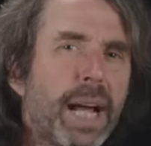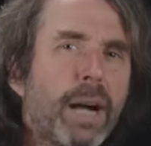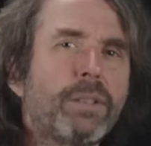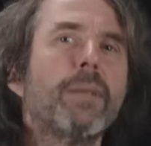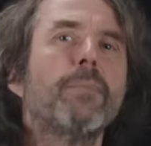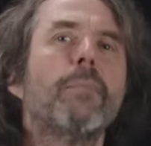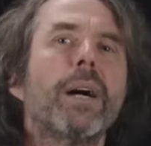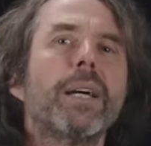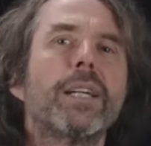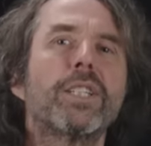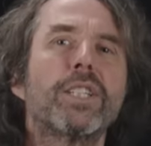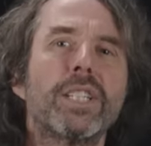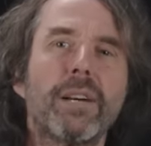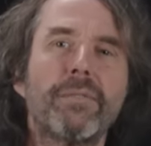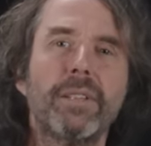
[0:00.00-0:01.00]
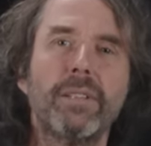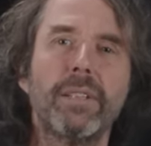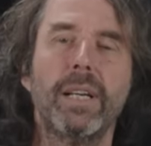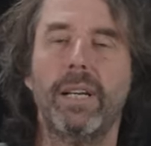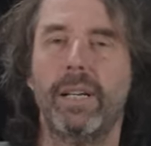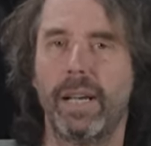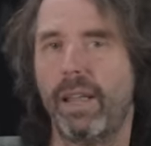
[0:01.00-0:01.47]
without that minor seventh,
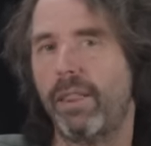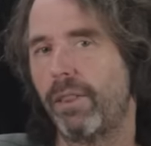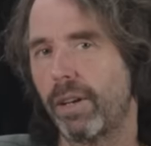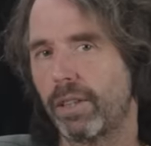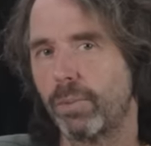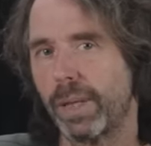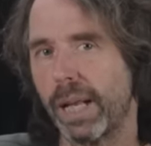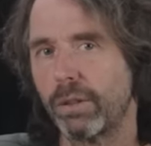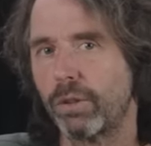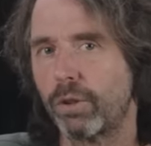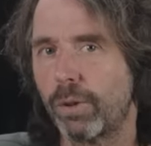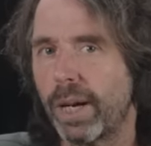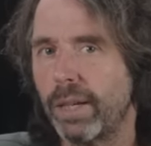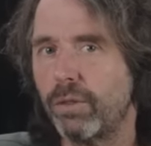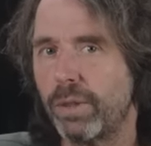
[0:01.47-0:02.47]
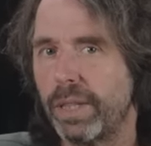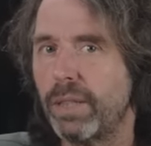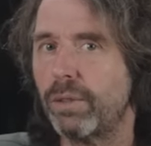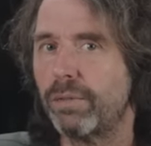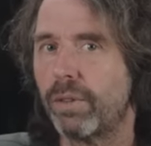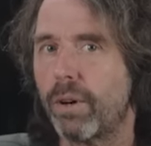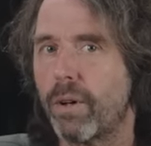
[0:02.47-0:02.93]
and thus without the tritone
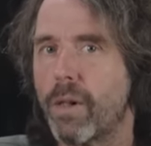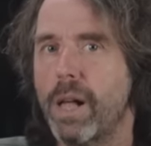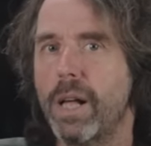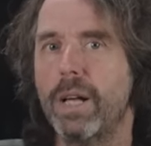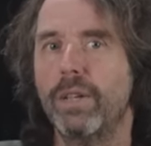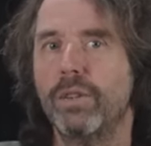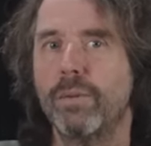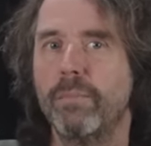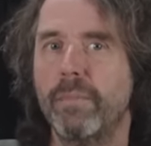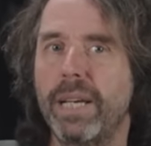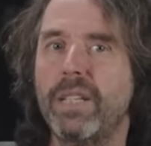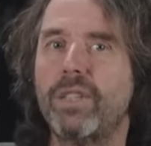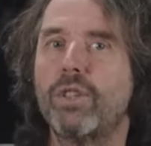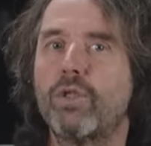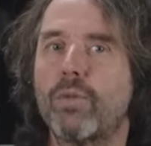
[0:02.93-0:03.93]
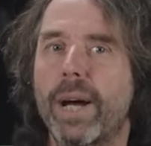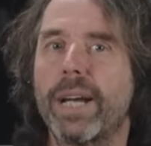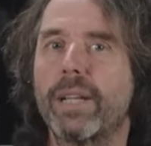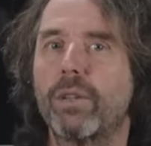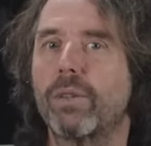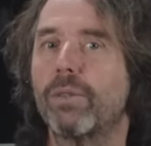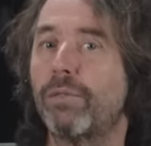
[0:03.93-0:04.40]
interval, the major
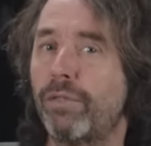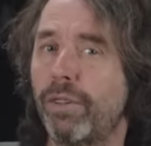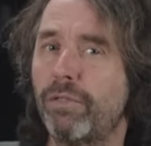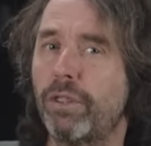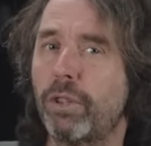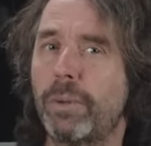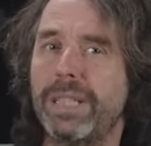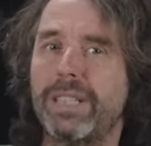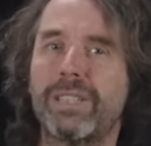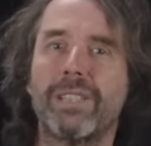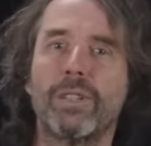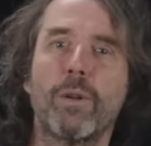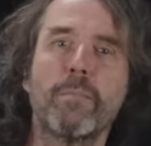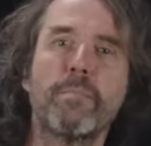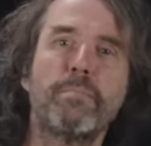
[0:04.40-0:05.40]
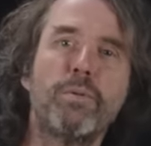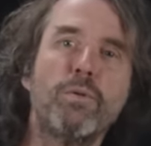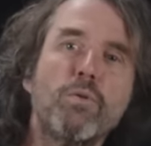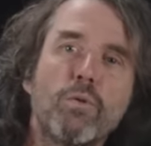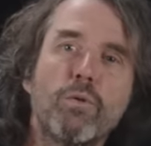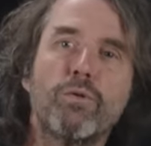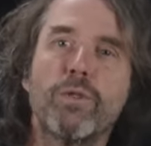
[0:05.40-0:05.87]
triad on the fifth degree still
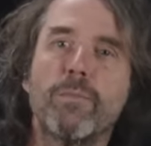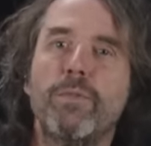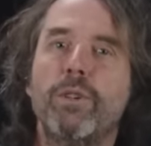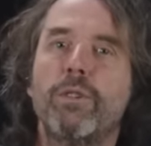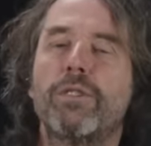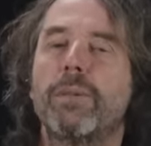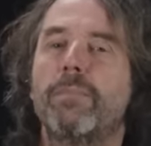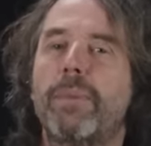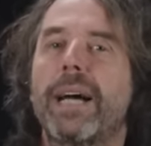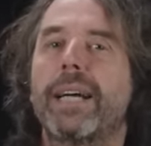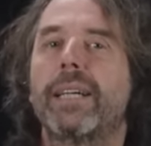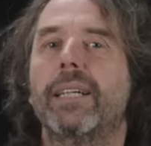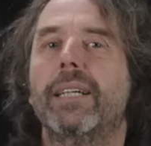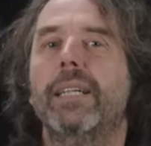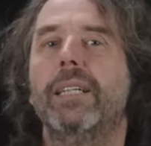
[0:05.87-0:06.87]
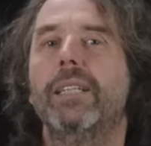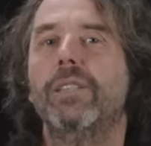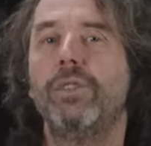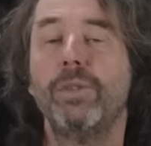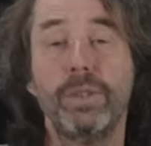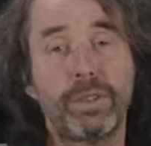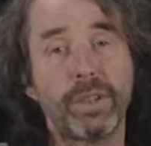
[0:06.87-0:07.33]
pulls the music back
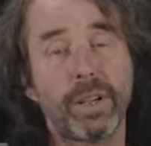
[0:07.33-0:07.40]
to the